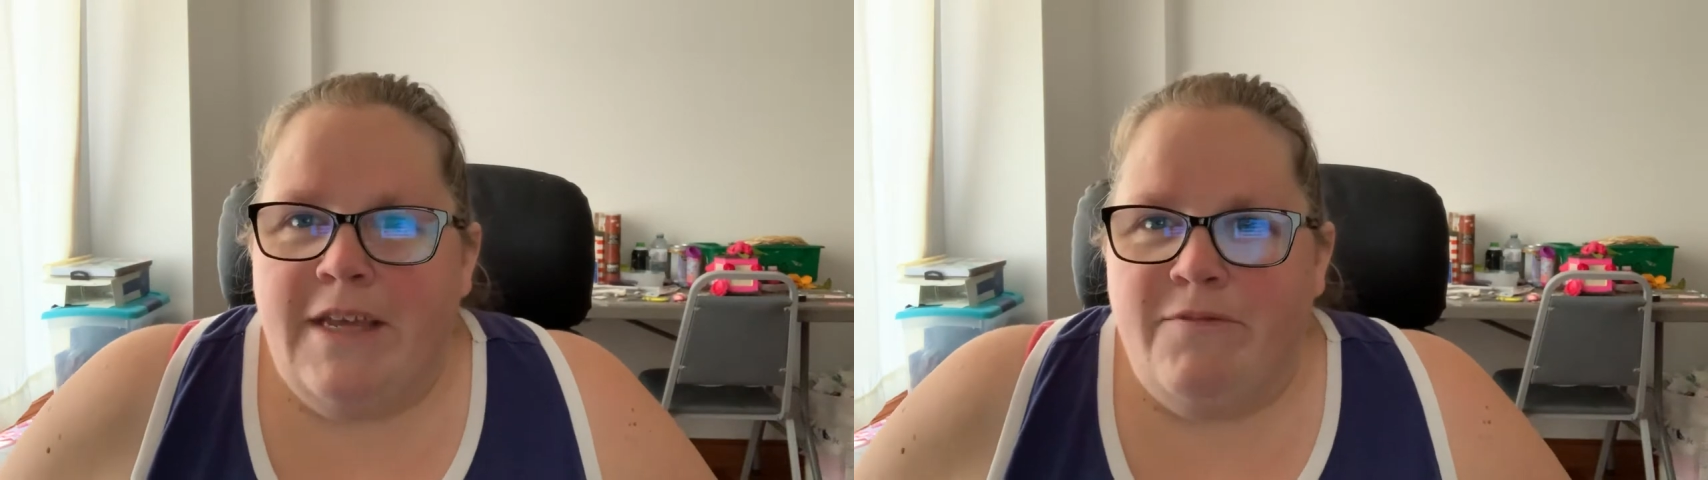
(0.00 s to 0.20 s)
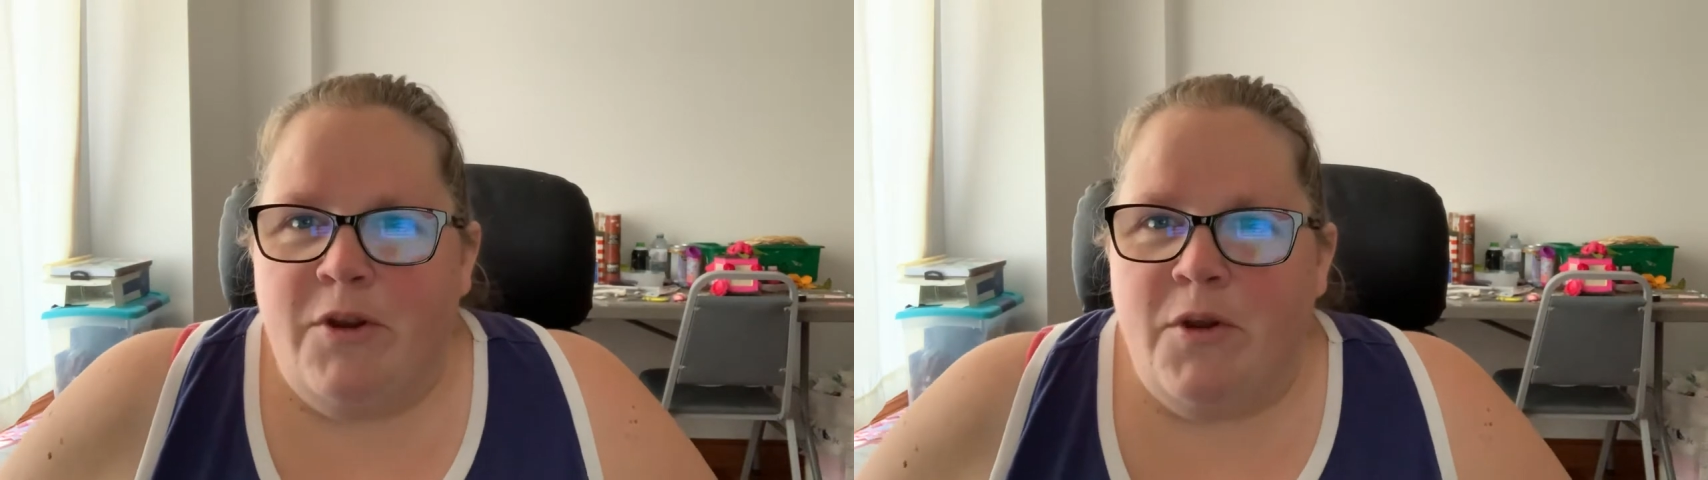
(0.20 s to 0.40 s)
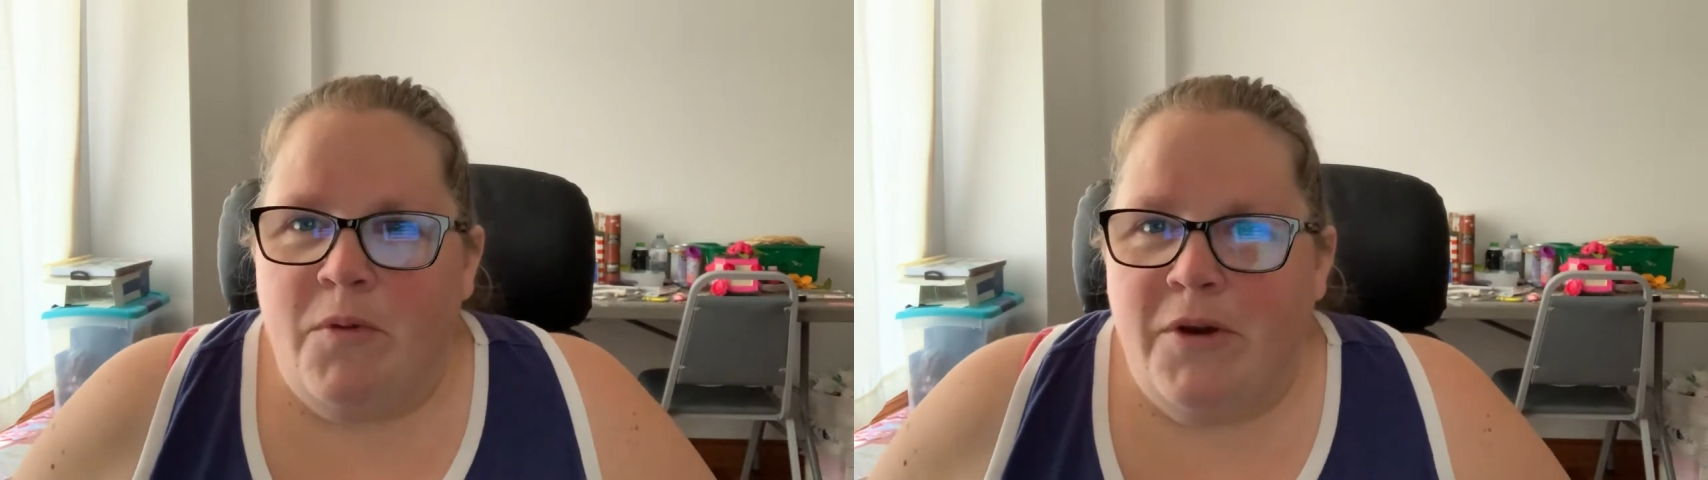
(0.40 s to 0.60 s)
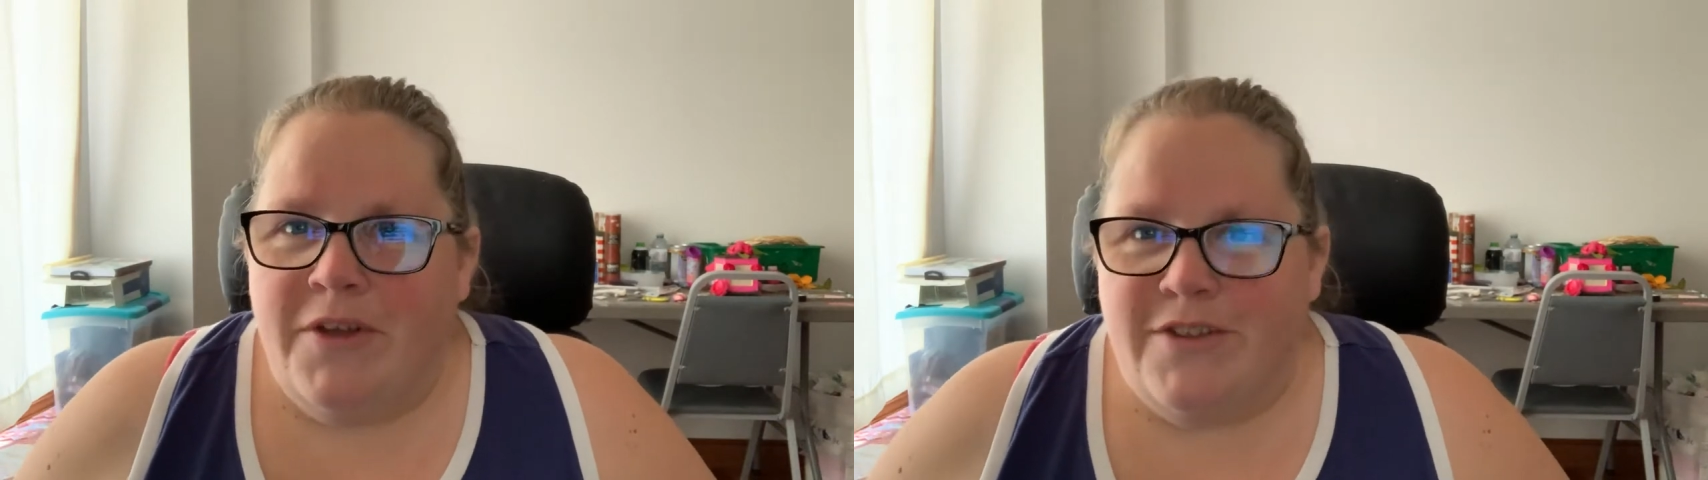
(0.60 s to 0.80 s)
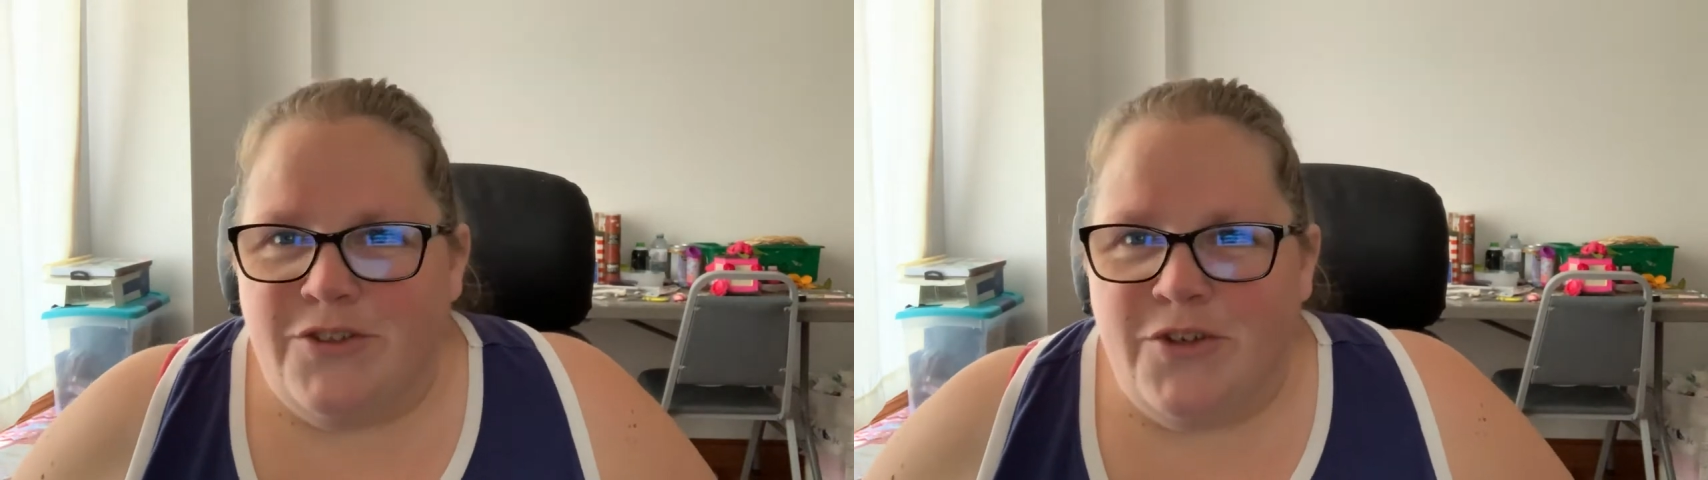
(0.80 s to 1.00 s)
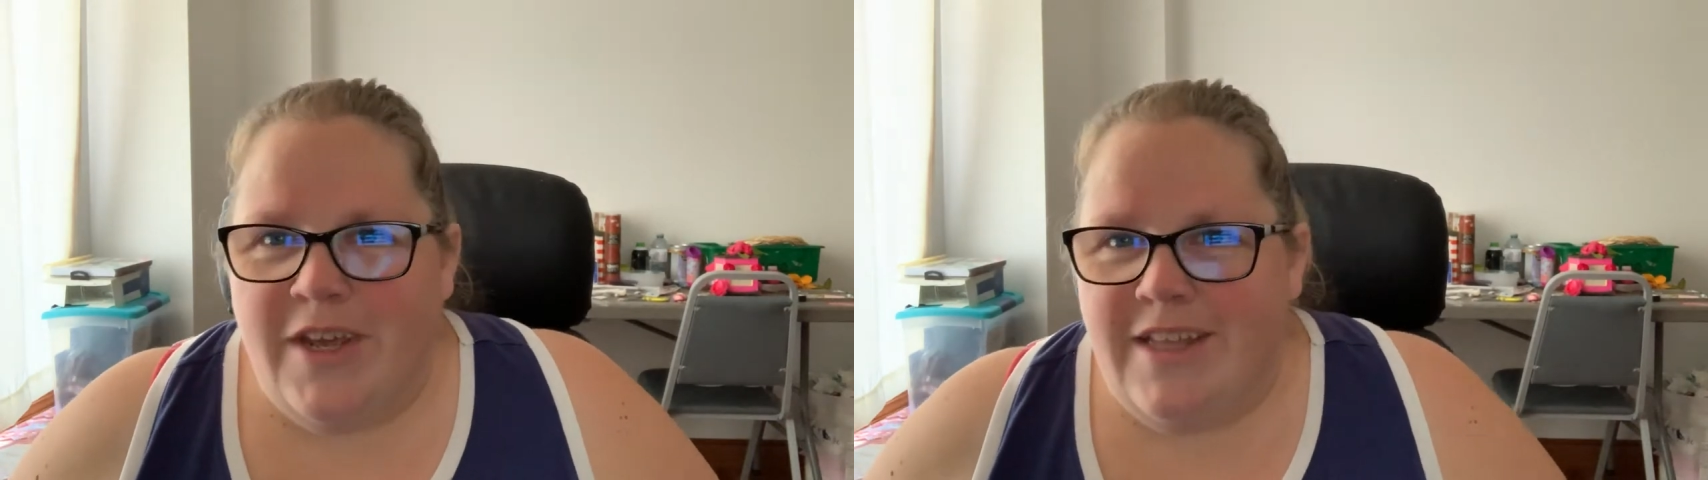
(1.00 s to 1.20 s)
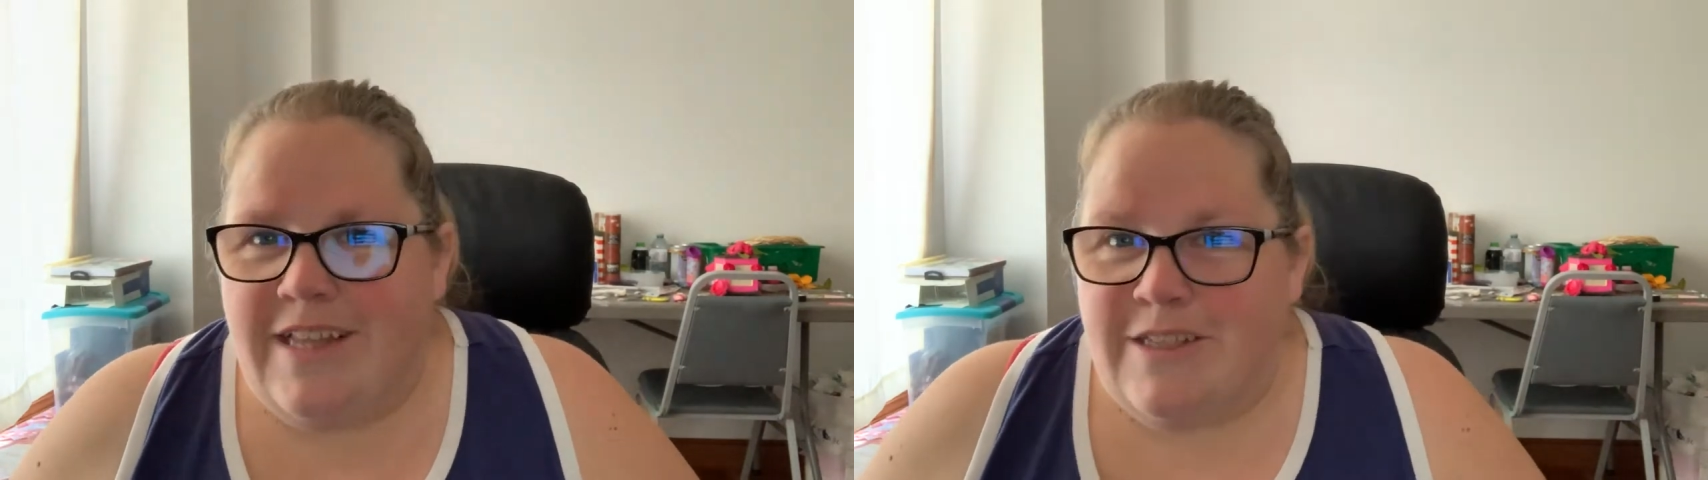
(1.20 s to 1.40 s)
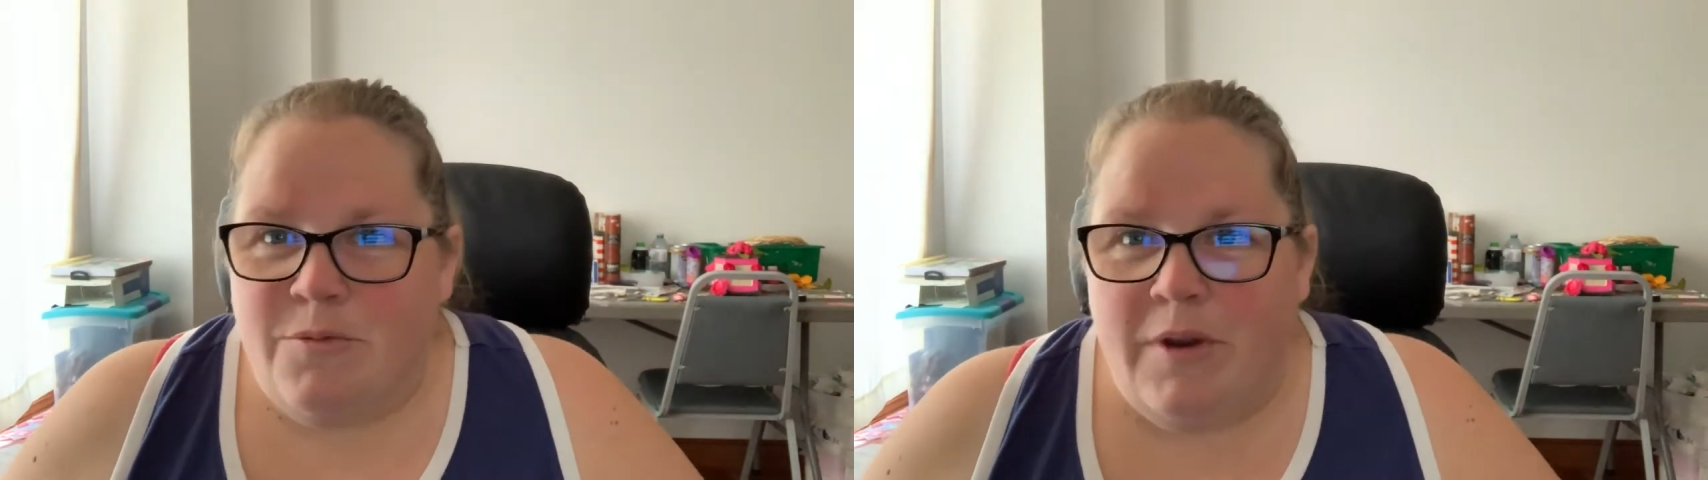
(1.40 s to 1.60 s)
it very well yesterday and
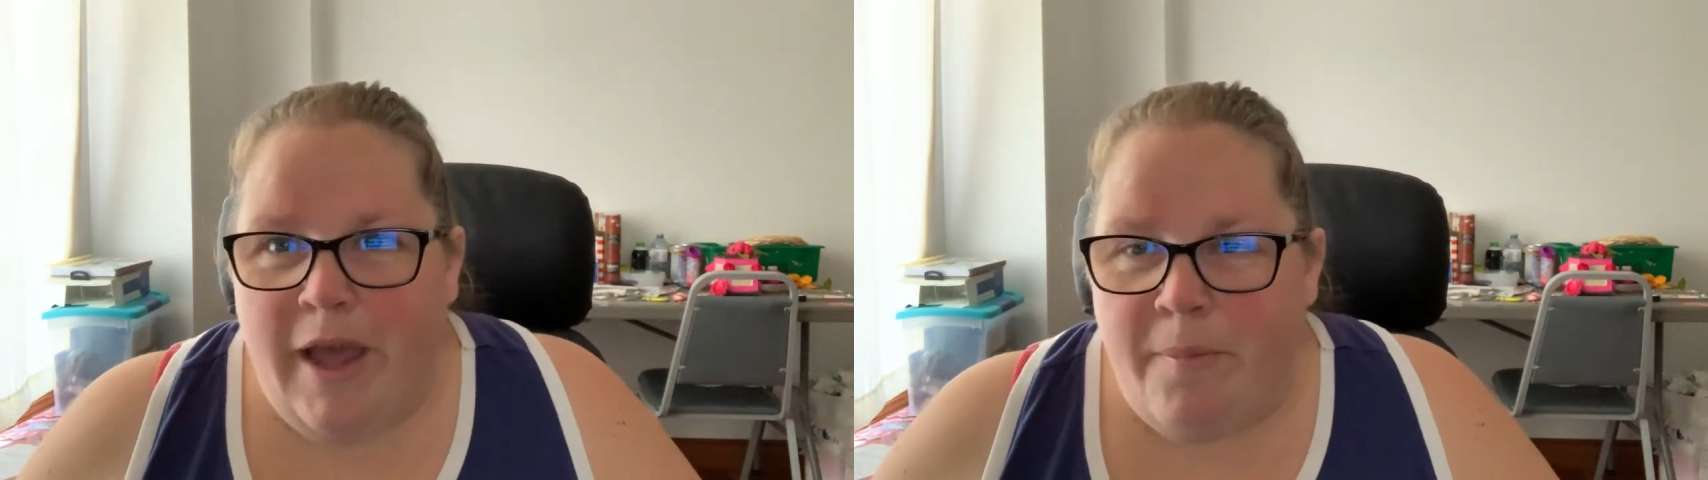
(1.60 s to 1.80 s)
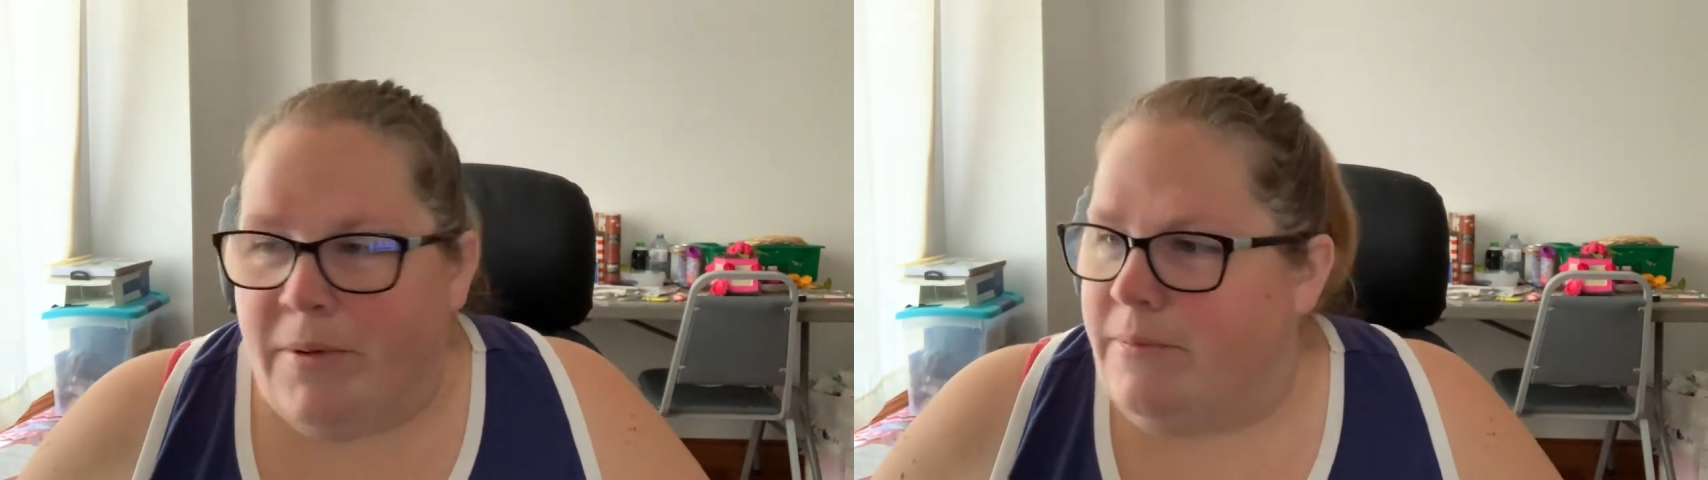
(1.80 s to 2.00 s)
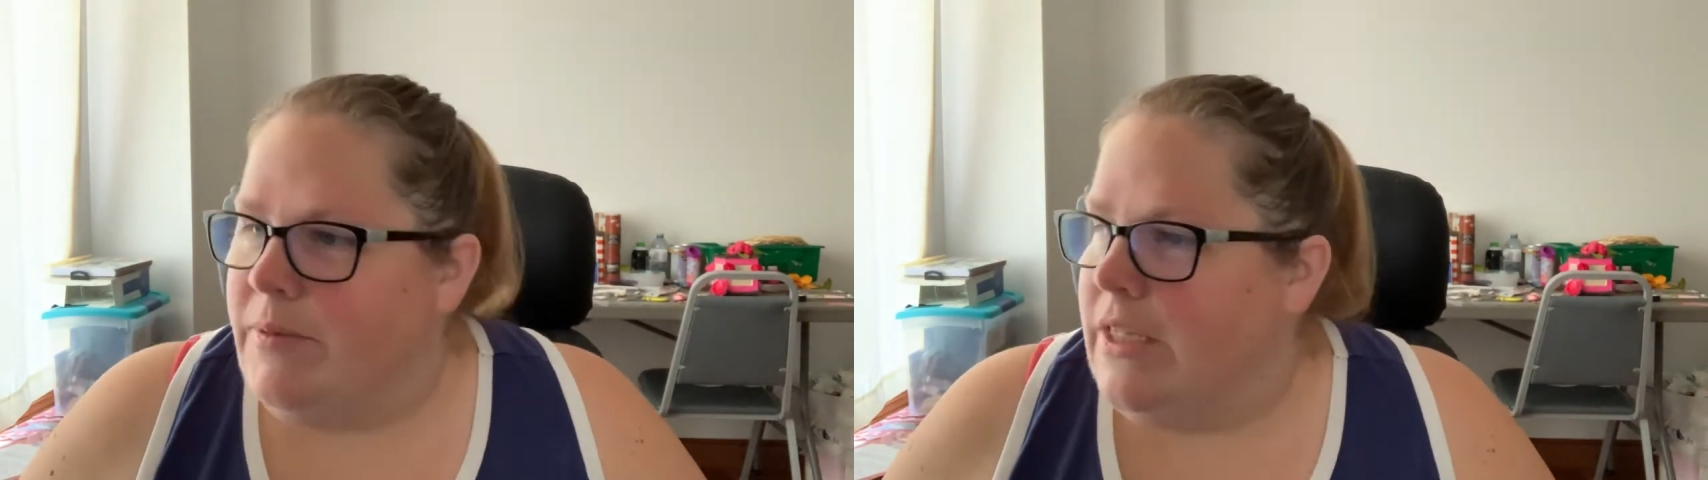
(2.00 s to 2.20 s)
that's what happened.